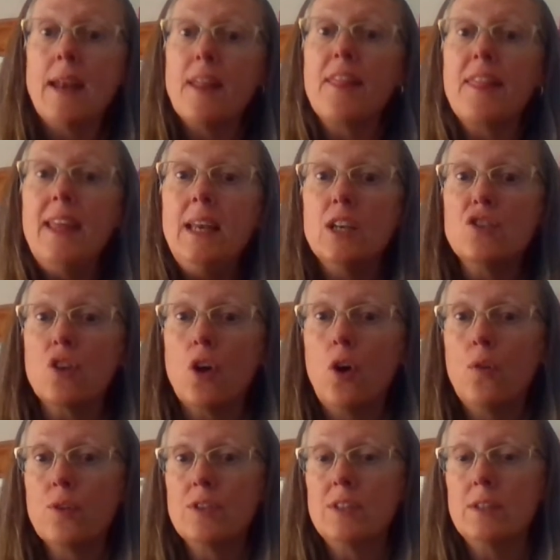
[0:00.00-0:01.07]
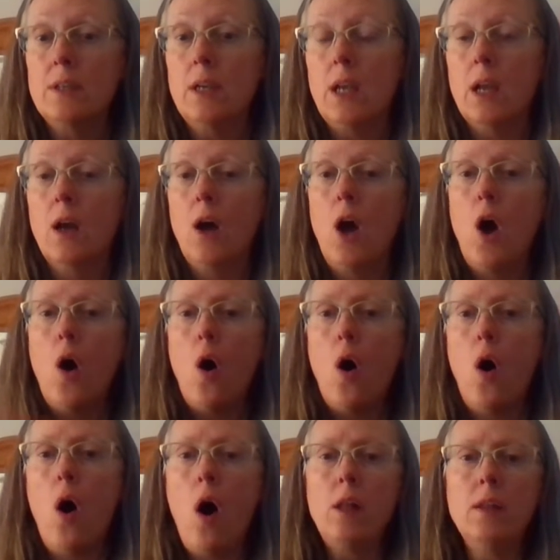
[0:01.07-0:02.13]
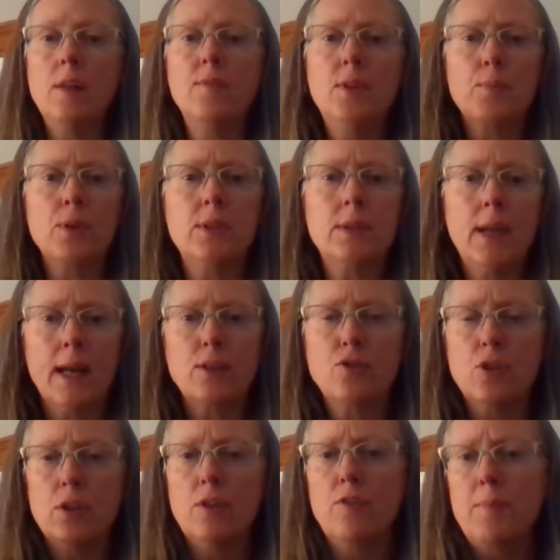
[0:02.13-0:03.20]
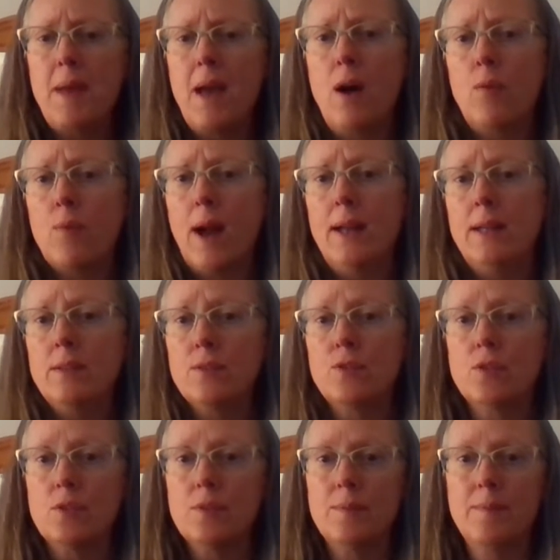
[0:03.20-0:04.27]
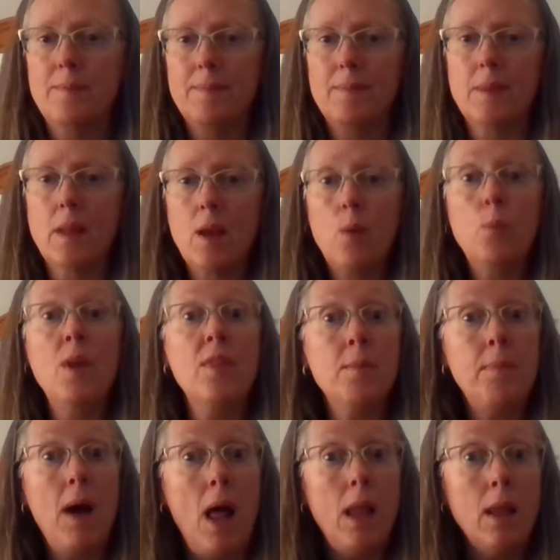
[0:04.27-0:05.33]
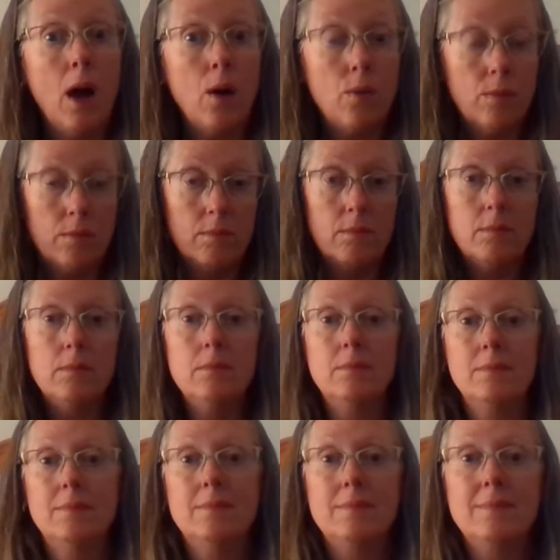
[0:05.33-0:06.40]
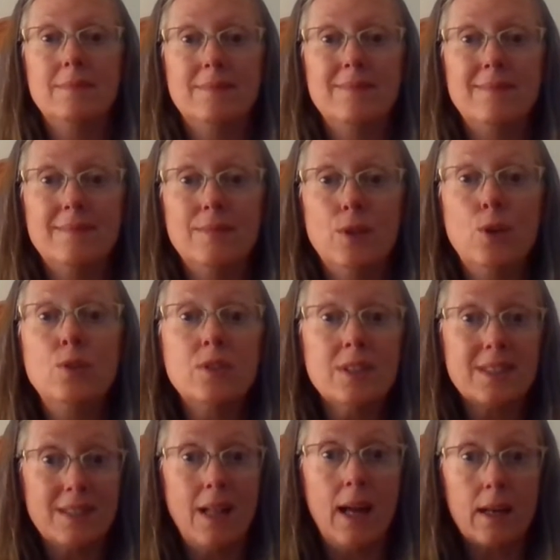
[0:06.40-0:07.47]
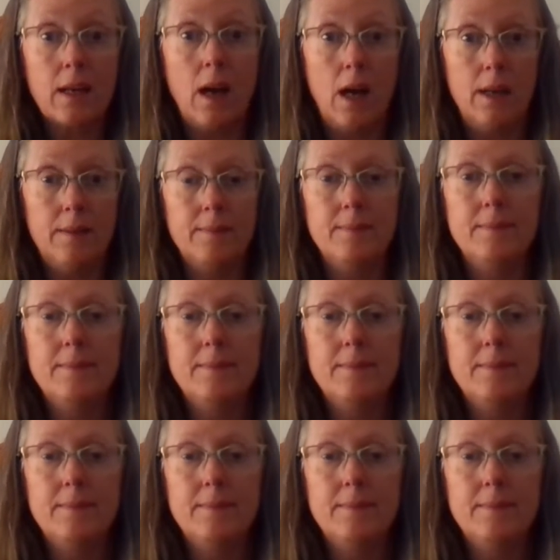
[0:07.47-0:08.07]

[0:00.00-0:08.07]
And Athena is overseeing all of the protection of male rights, with Apollo, who's a slut god.